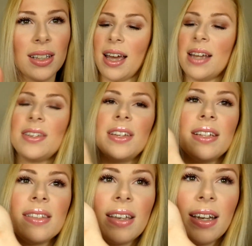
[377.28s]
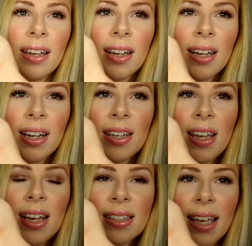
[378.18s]
As you can see,
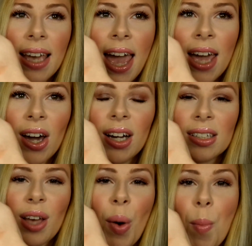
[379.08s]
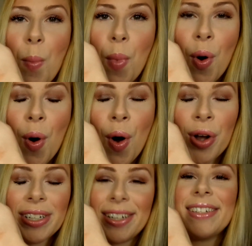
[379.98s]
Turks and Caicos,
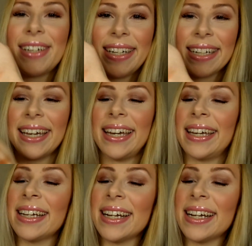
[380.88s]
much darker.